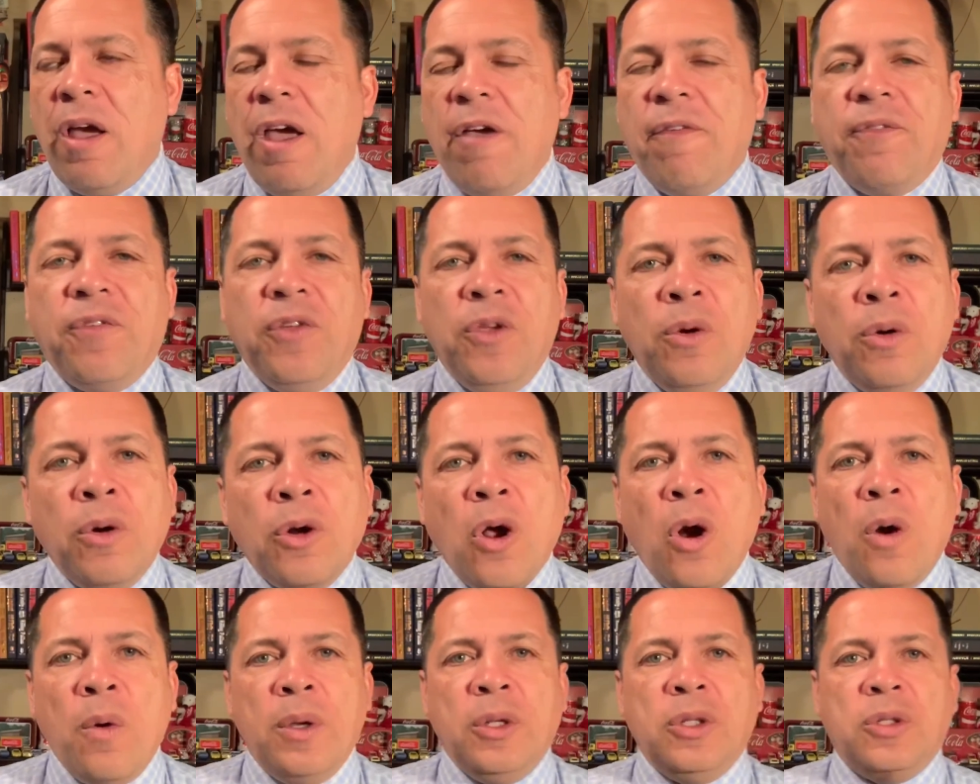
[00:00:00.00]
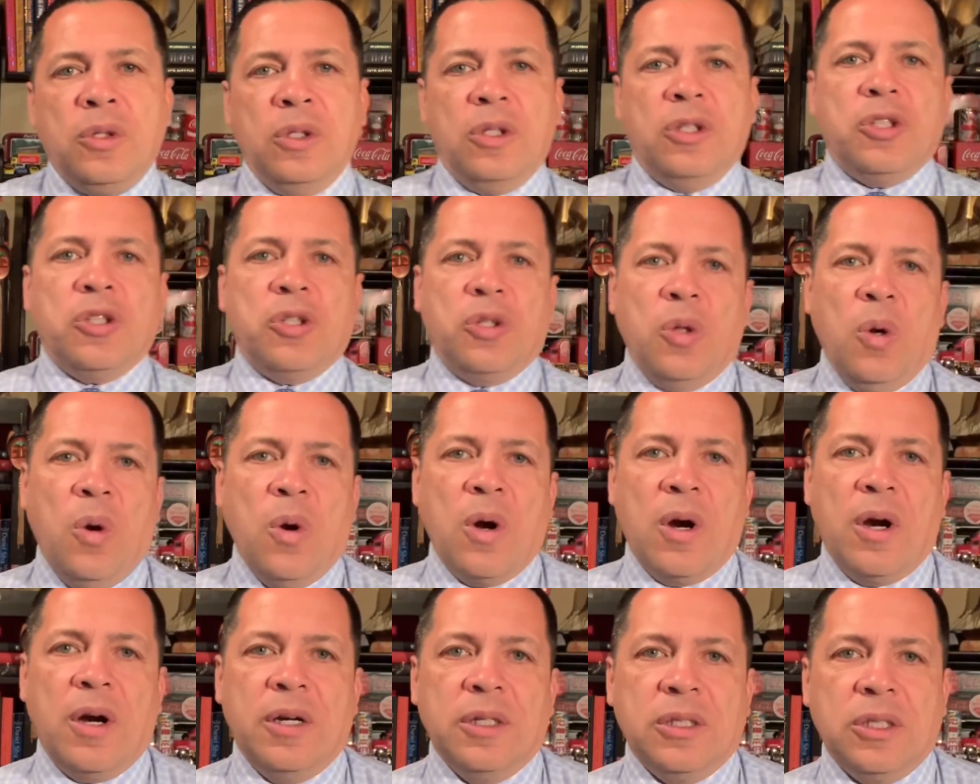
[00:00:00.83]
If you're going to the
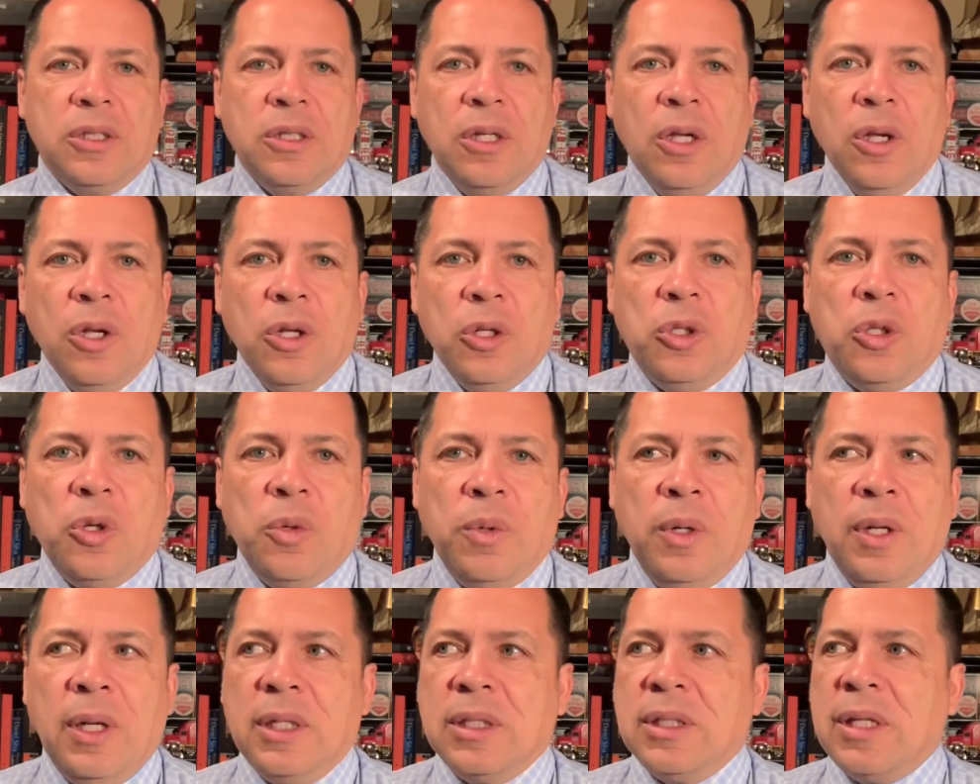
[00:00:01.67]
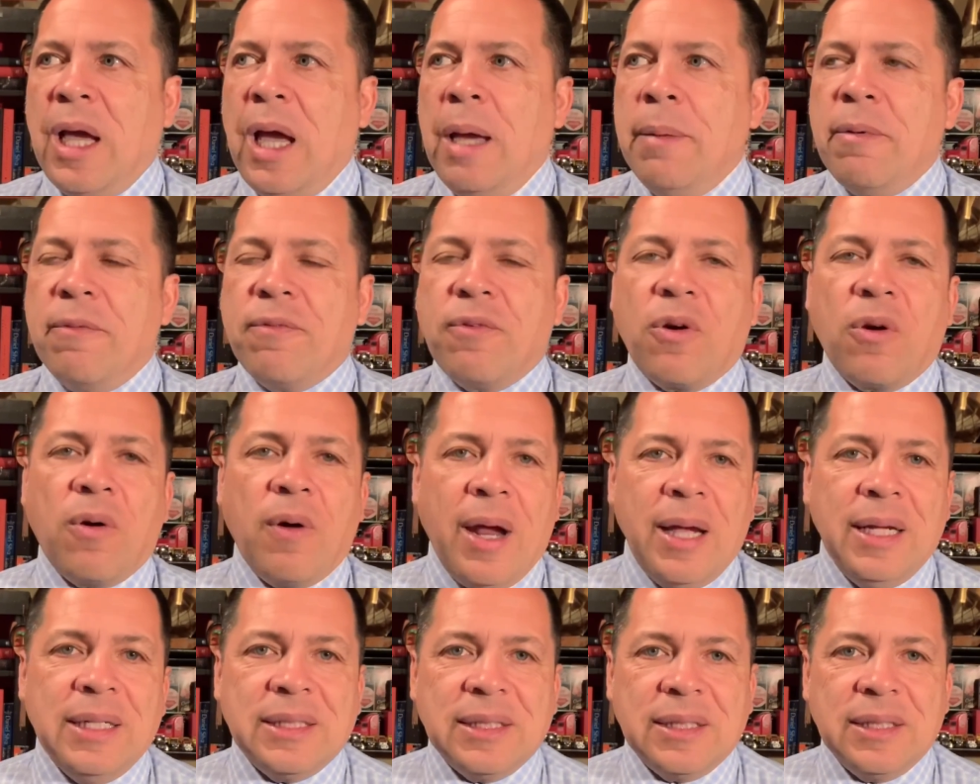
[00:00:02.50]
stores during the time of
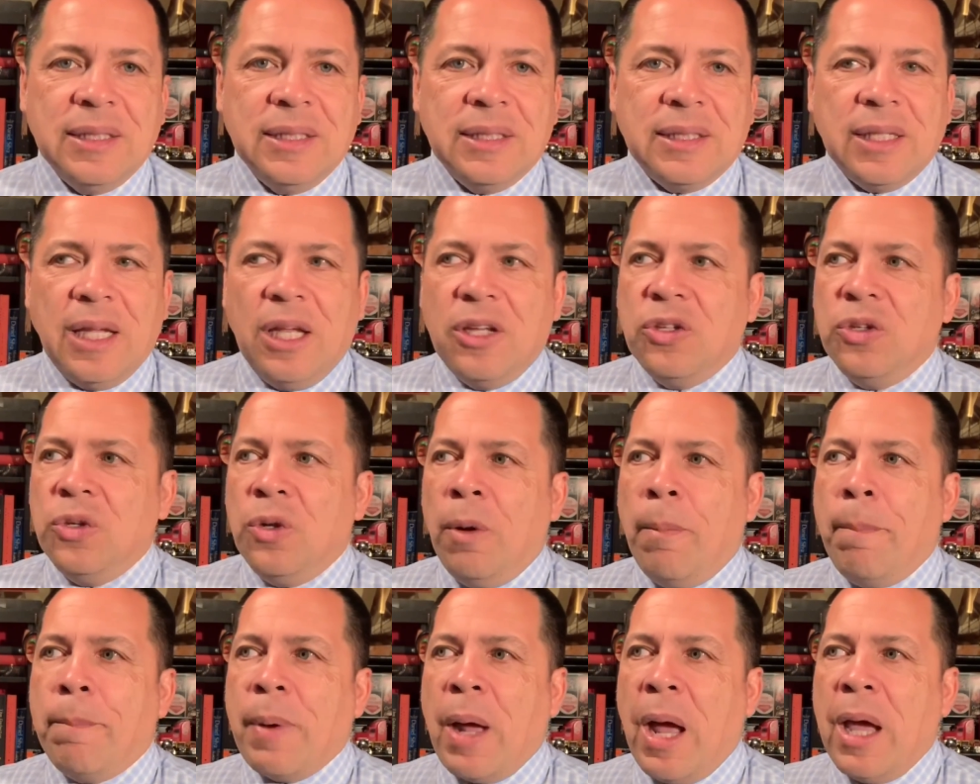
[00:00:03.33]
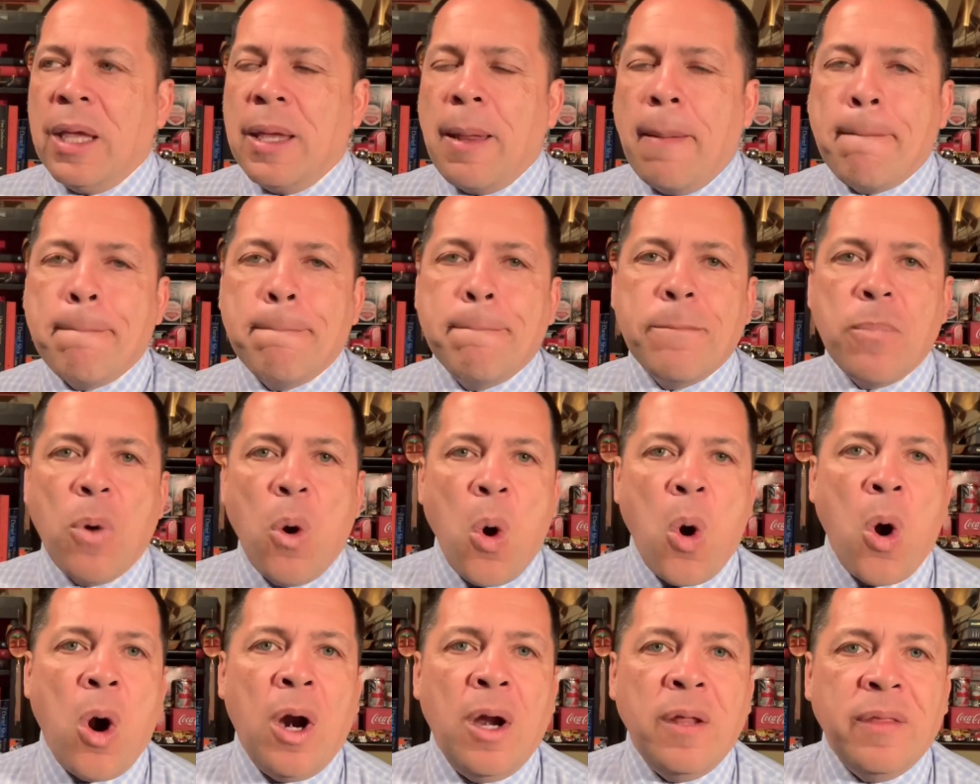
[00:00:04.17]
crisis and you're buying
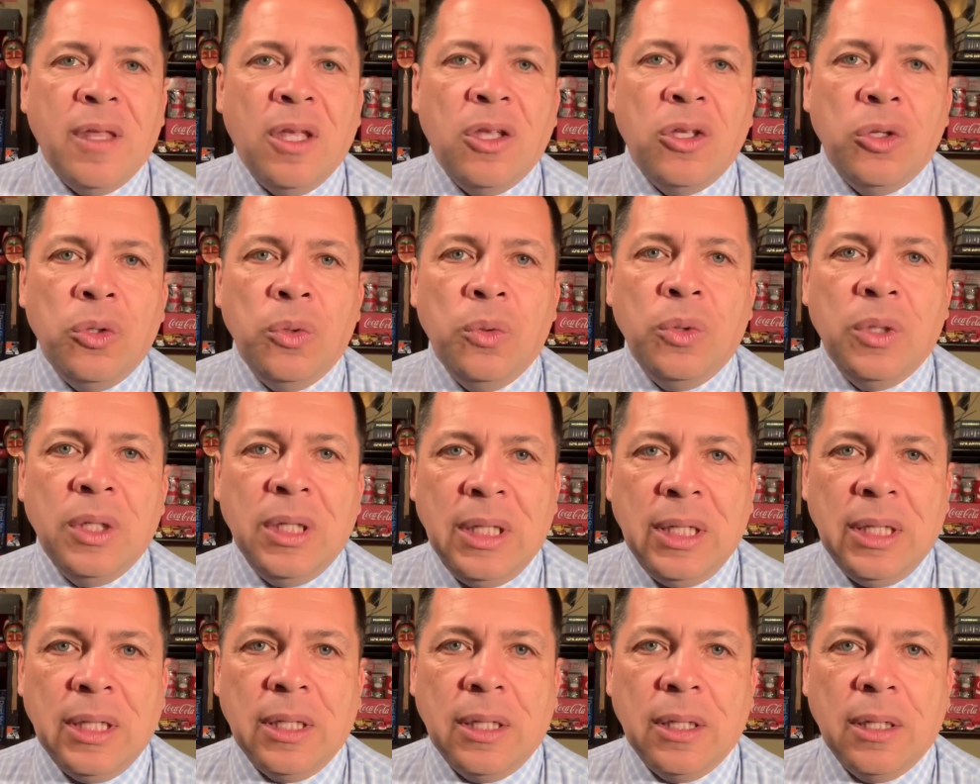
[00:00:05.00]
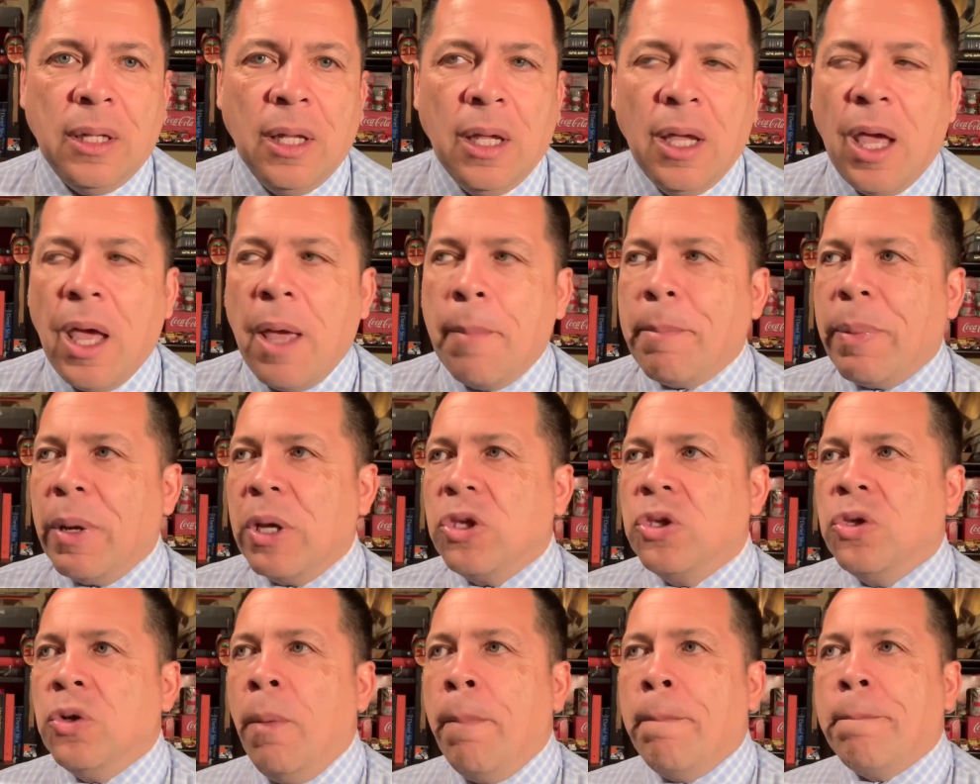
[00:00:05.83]
more than you need,
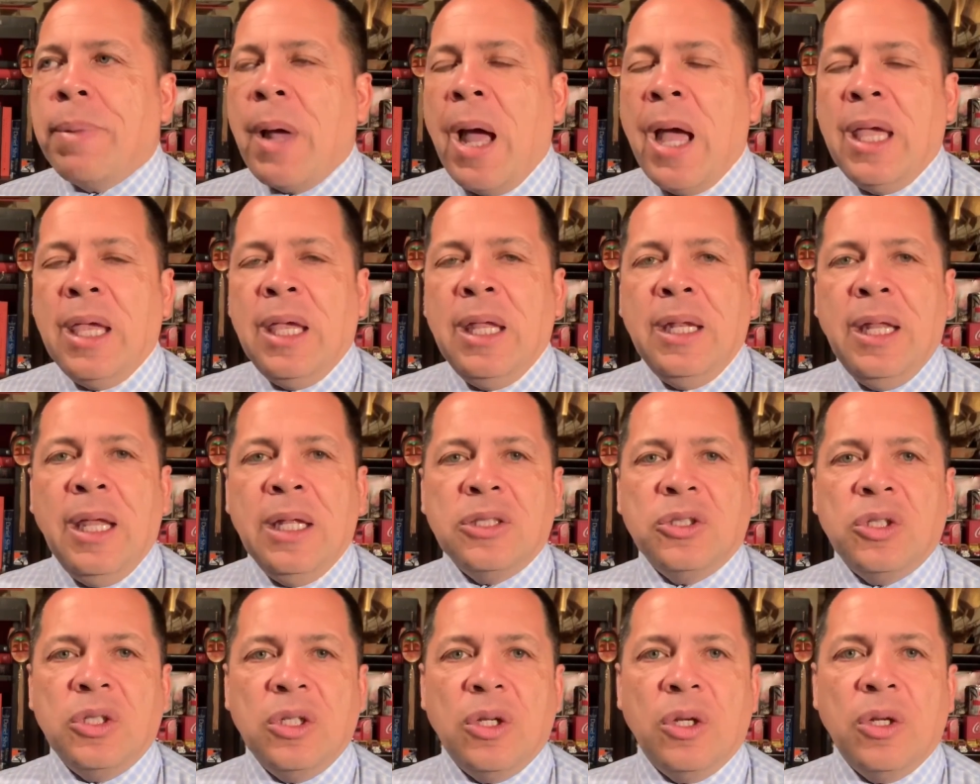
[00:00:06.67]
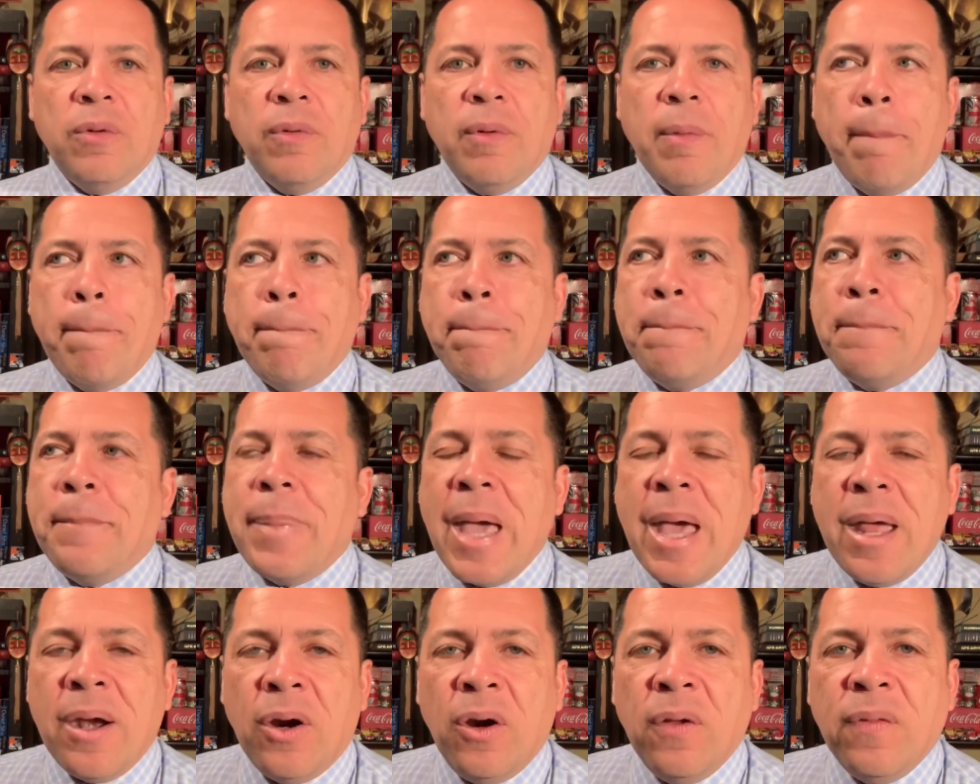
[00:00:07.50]
but you're buying it to
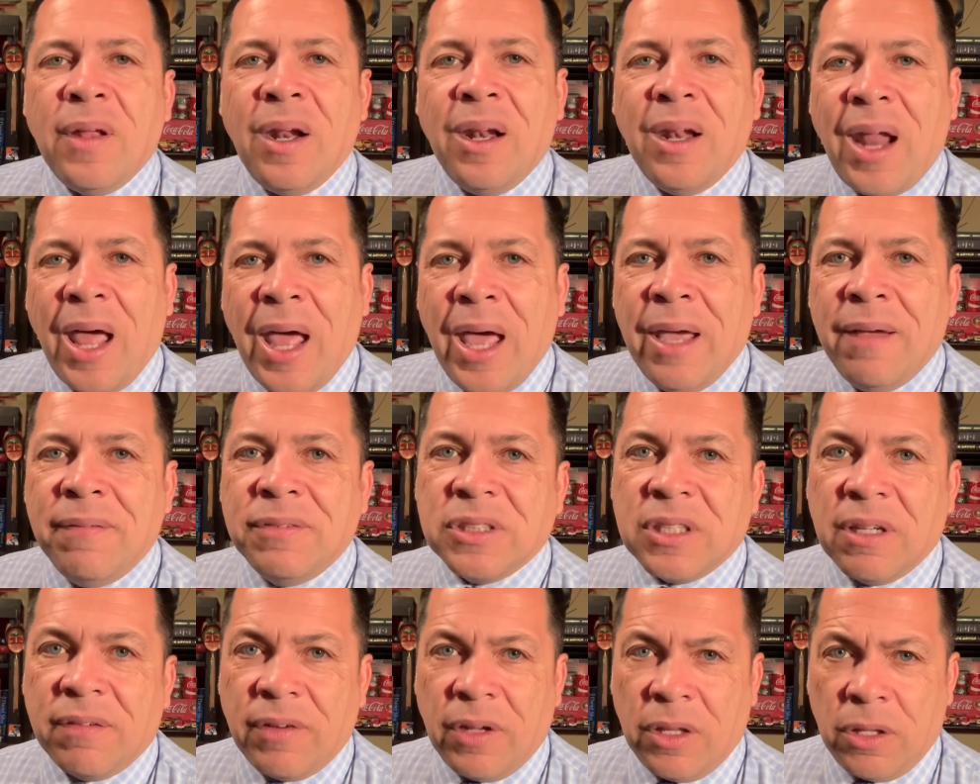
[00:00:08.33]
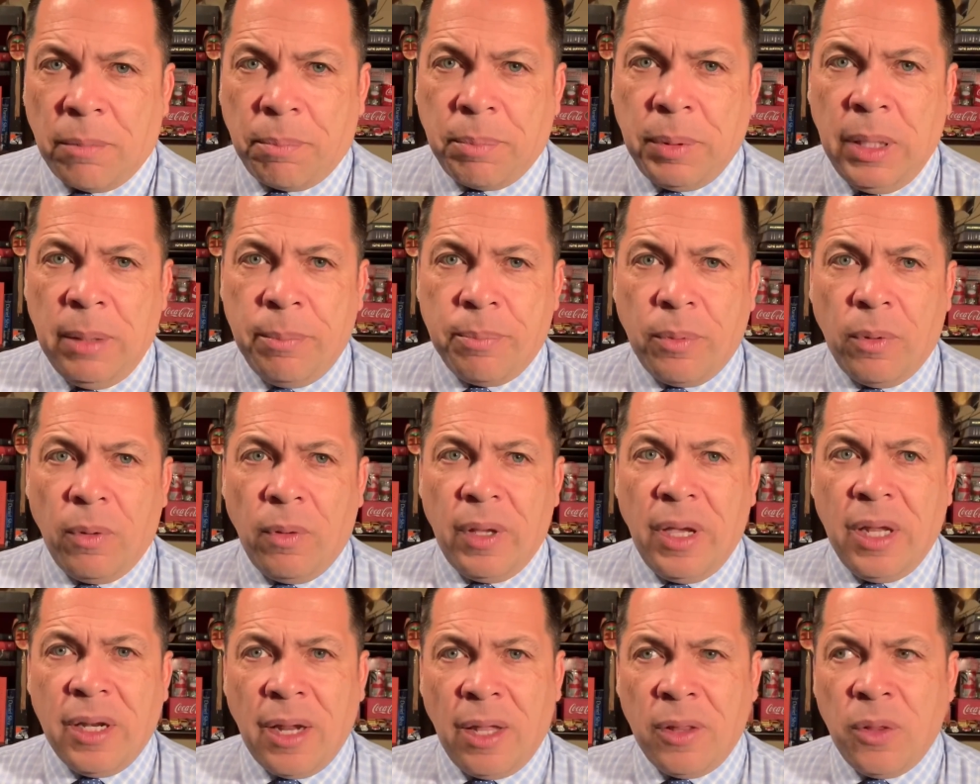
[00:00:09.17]
better the lives of other people,
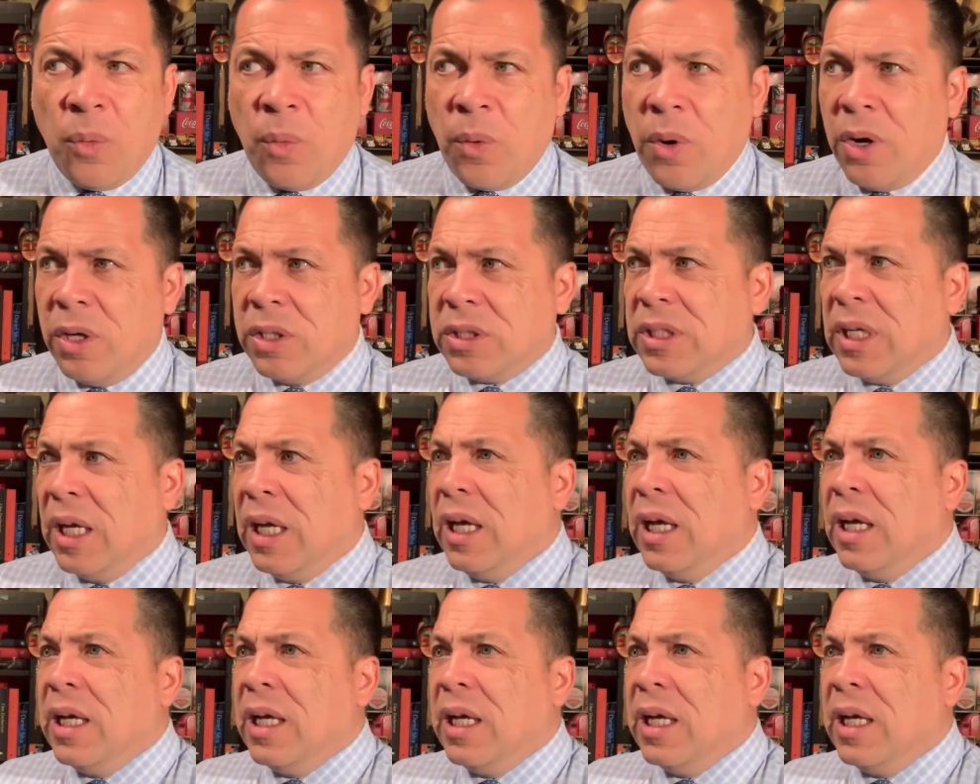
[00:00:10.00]
in other words,